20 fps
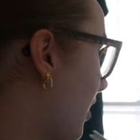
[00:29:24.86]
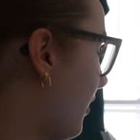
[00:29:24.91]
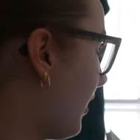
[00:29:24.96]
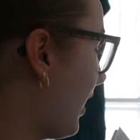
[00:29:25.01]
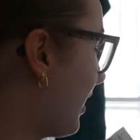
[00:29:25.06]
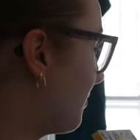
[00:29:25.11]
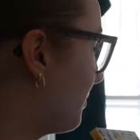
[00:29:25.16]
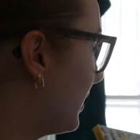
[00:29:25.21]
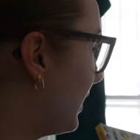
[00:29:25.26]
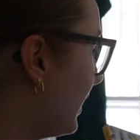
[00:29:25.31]

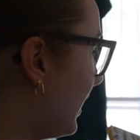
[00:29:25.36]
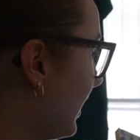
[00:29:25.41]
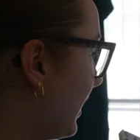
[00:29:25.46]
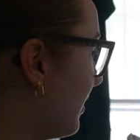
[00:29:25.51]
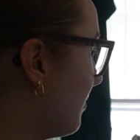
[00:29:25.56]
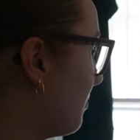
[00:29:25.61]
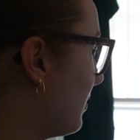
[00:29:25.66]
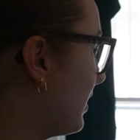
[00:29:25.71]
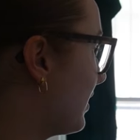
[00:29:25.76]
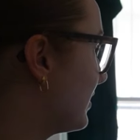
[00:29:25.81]
okay, I'm getting
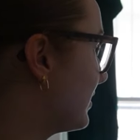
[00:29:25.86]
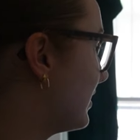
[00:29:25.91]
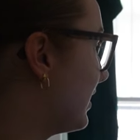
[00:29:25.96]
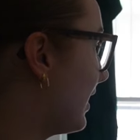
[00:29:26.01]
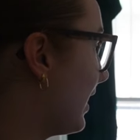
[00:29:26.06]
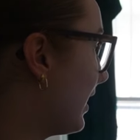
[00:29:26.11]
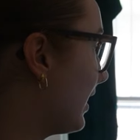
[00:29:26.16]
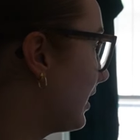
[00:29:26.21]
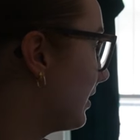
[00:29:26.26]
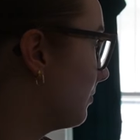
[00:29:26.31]
it because
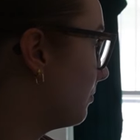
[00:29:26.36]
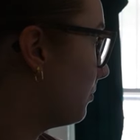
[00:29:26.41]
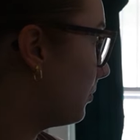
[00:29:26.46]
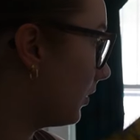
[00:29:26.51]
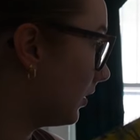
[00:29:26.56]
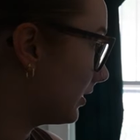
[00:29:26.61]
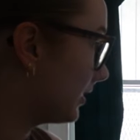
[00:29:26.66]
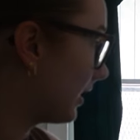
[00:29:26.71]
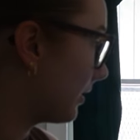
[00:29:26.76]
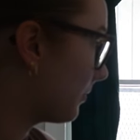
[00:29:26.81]
then I can
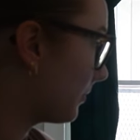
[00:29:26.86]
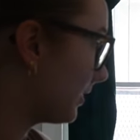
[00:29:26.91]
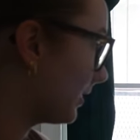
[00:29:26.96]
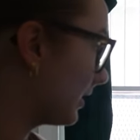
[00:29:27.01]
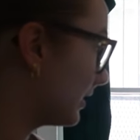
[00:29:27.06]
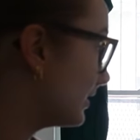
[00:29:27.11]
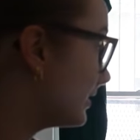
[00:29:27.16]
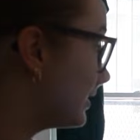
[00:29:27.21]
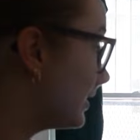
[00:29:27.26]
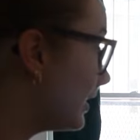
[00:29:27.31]
put them in
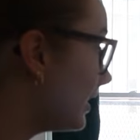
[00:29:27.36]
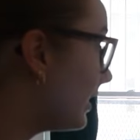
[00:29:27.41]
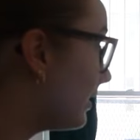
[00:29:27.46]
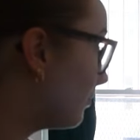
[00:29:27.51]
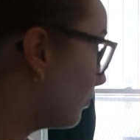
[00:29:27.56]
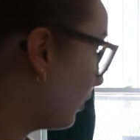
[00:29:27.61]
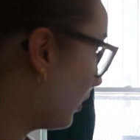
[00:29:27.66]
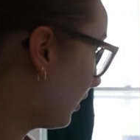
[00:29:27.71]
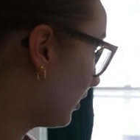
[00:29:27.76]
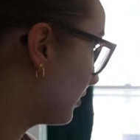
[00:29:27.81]
the
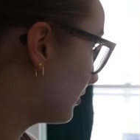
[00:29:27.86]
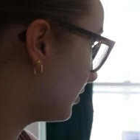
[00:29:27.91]
tea book